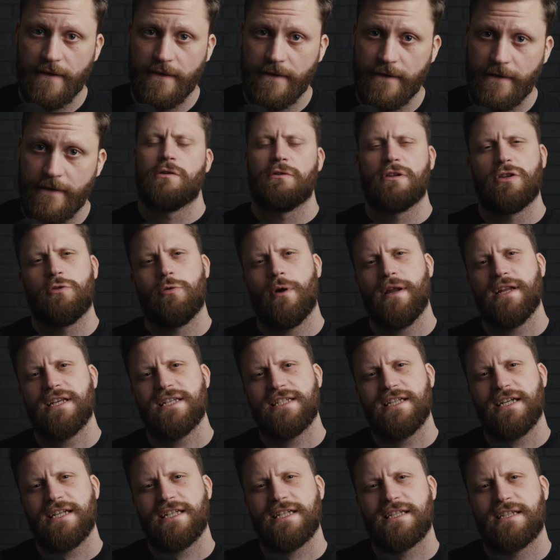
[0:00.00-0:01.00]
So in
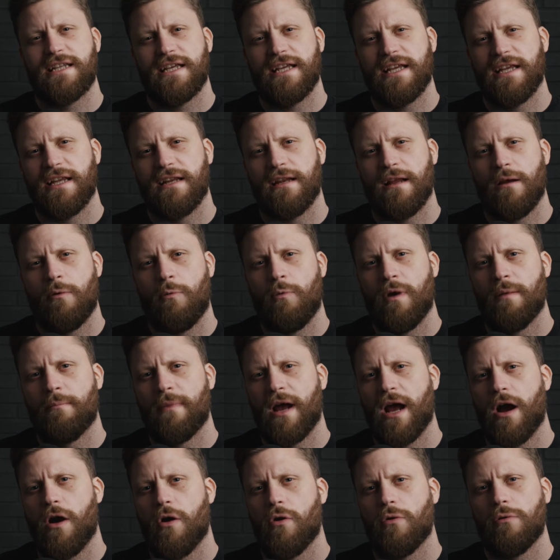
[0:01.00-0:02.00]
2016, when
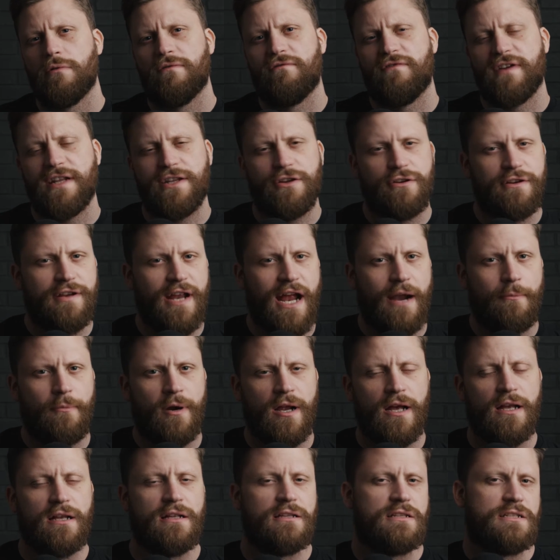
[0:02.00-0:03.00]
my old video
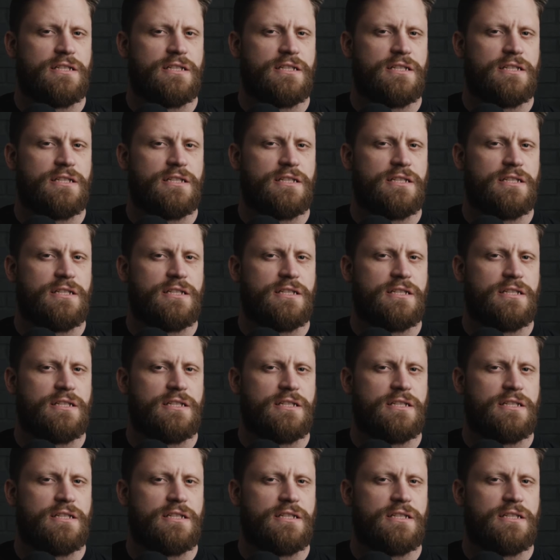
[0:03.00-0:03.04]
camera,